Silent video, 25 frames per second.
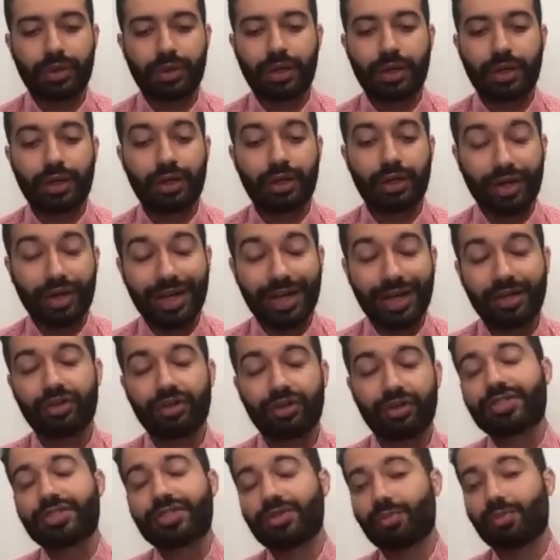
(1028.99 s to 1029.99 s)
a great
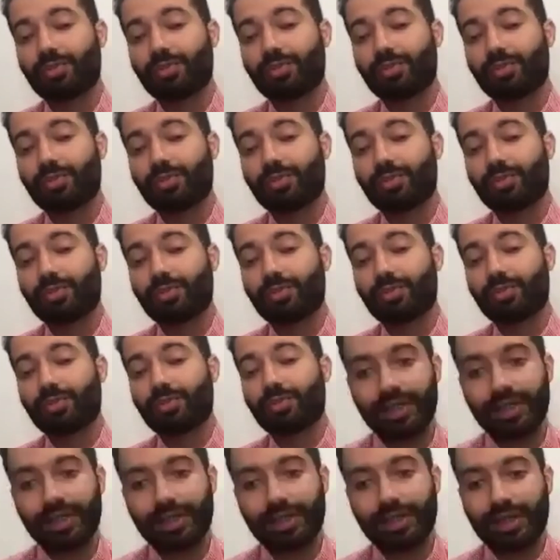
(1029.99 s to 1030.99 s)
rise in productivity,
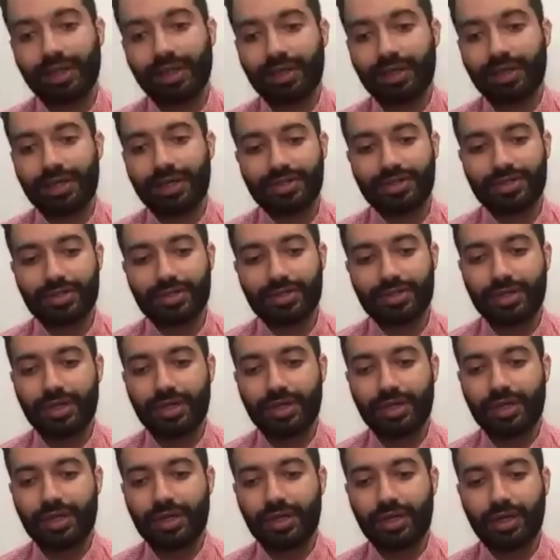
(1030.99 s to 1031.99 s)
I think,
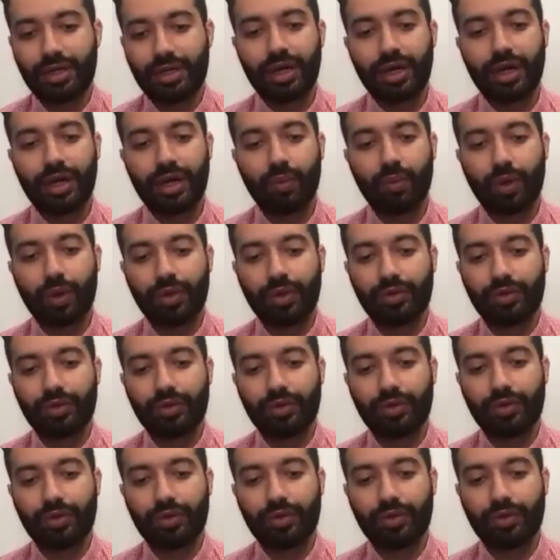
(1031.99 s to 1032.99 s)
is one of the
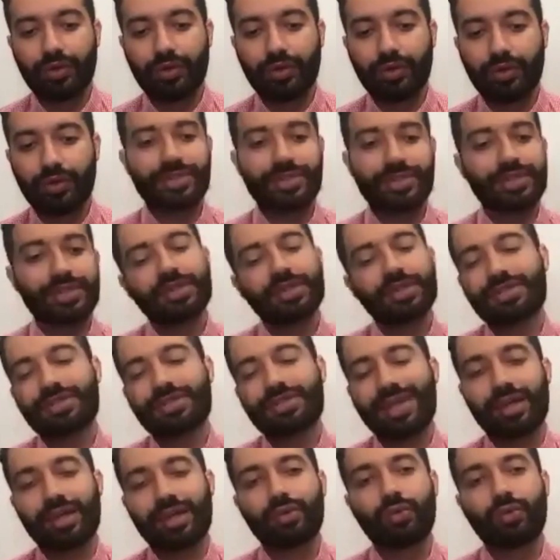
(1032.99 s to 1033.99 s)
key benefits. And then the
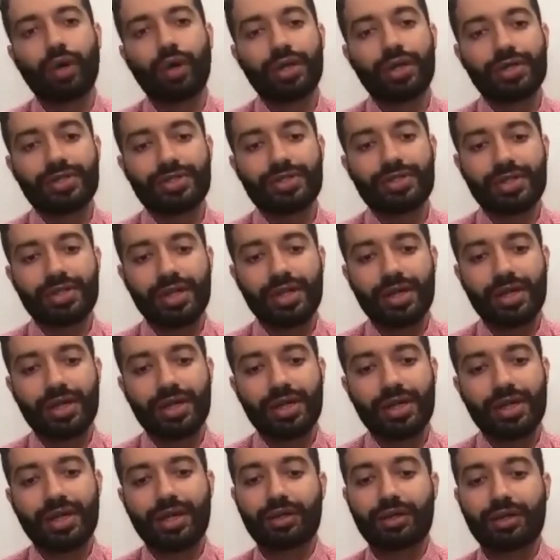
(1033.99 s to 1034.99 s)
second one
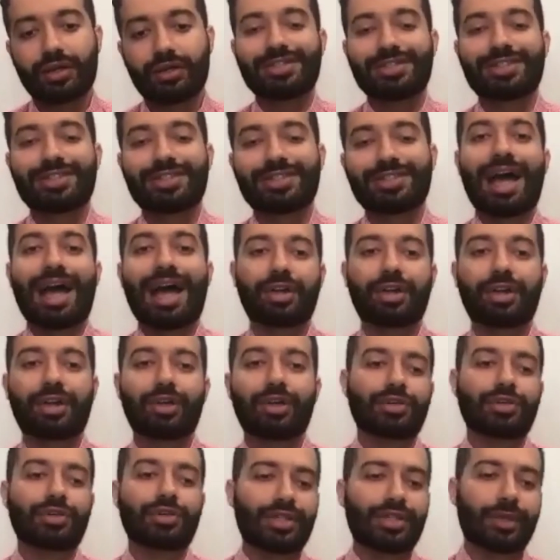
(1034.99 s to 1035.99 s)
is an increase in
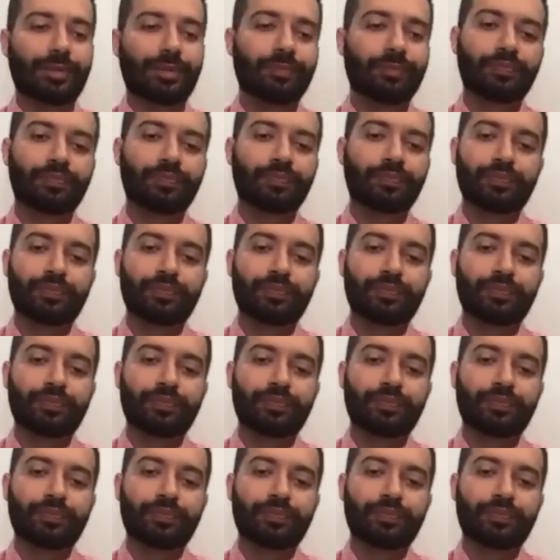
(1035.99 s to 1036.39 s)
accuracy.